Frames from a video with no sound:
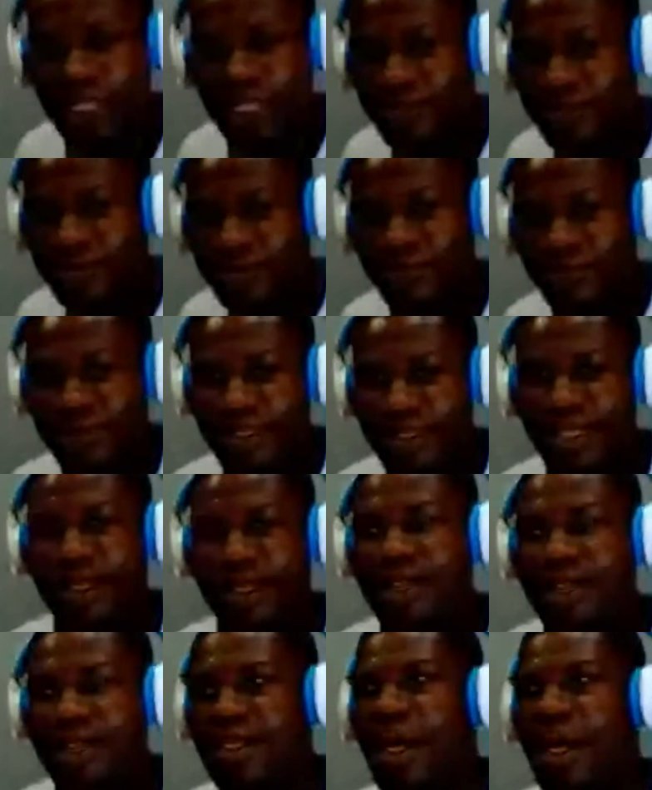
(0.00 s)
Now, if
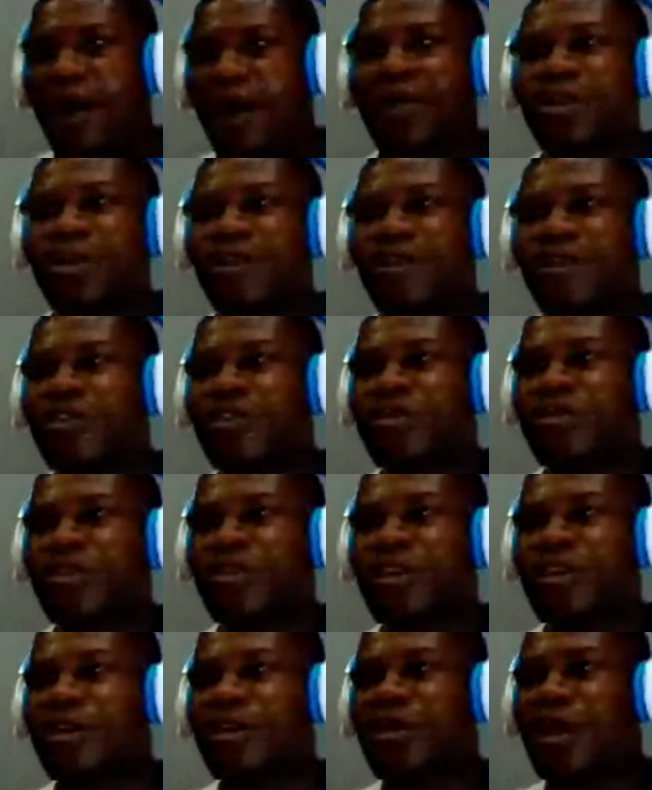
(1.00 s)
you our
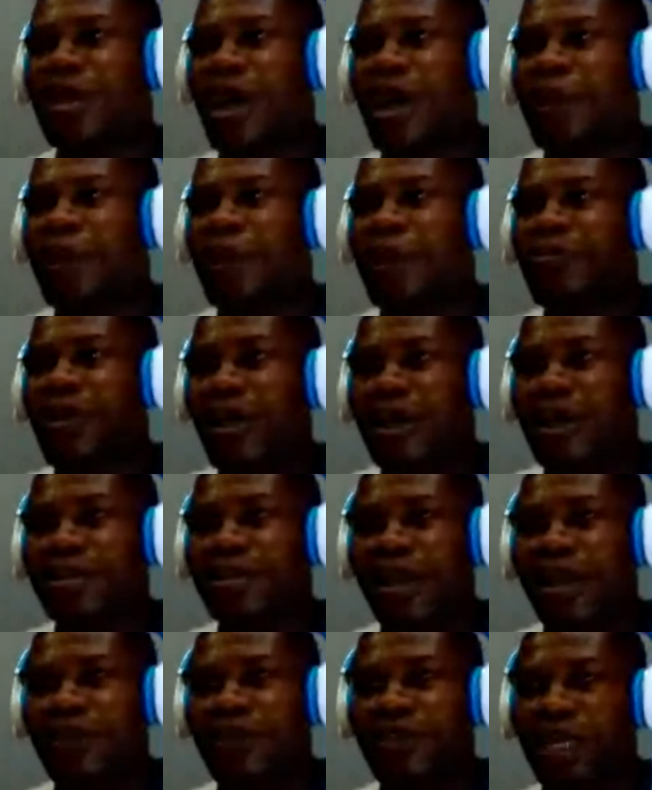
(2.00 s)
parents out there,
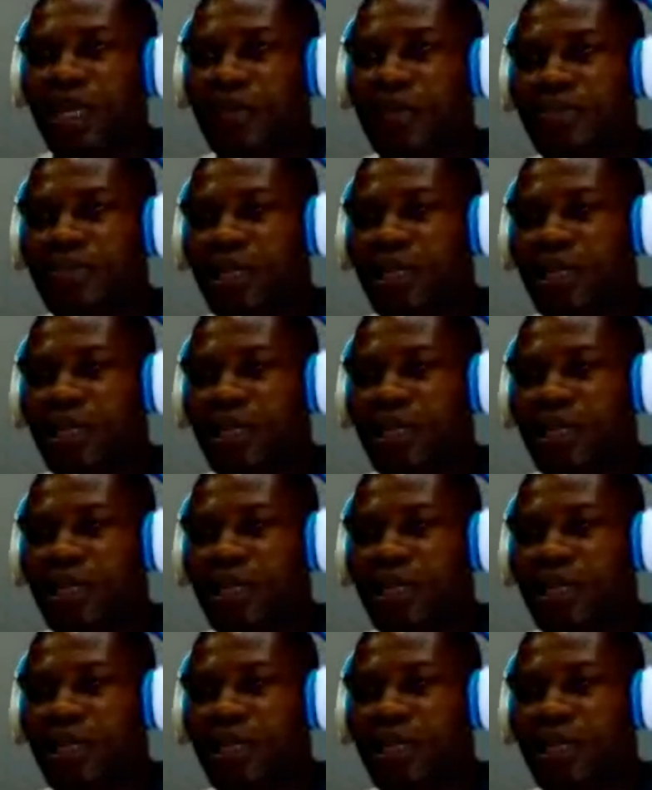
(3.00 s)
please,